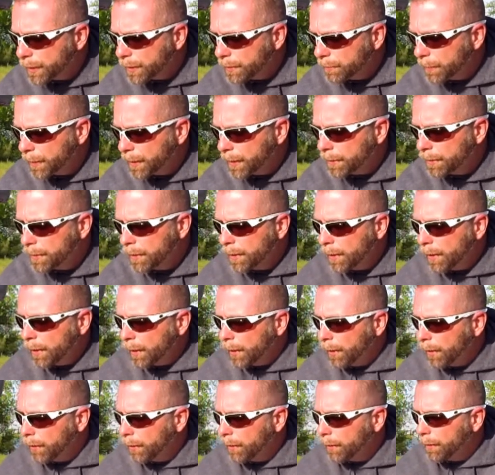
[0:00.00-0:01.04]
Shane, man.
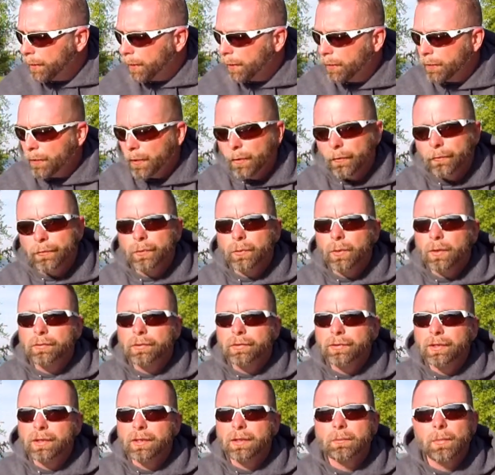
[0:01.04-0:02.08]
I'll do
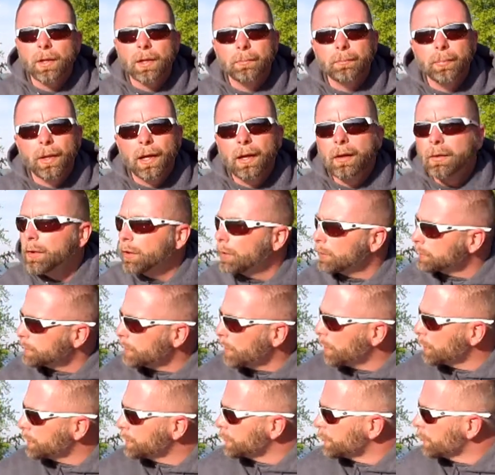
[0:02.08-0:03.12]
everything in my power. I'll
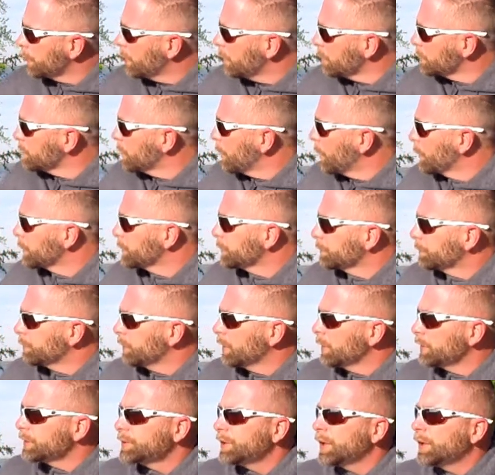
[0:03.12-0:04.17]
talk to
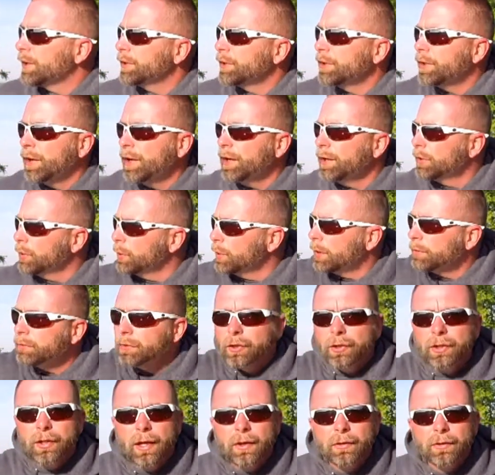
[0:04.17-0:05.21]
fellas out here. Hey, you ever
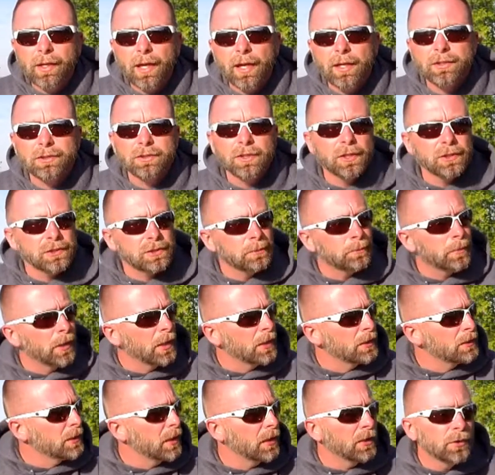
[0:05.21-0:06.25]
heard of OutKast Custom
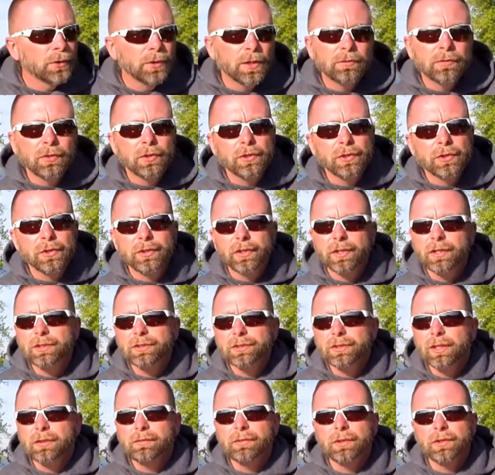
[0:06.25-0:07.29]
Baits? Hey, you ever heard of this?
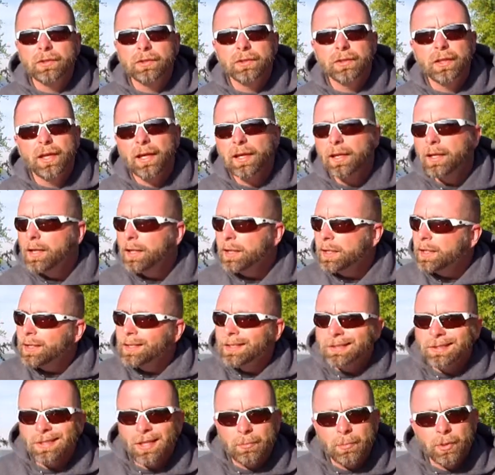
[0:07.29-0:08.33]
You ever heard of that?
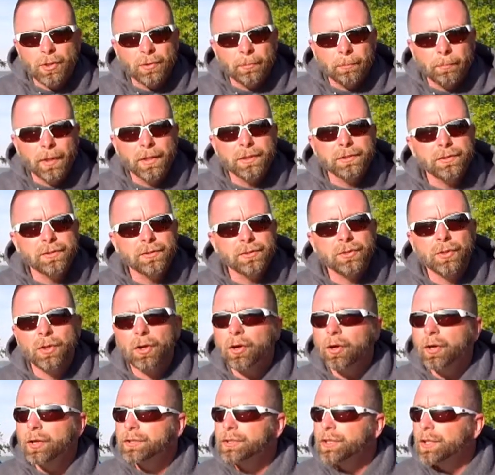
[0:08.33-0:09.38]
Send me your business
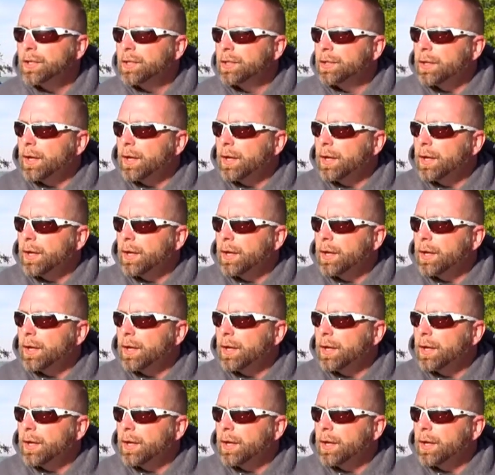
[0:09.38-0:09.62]
cards.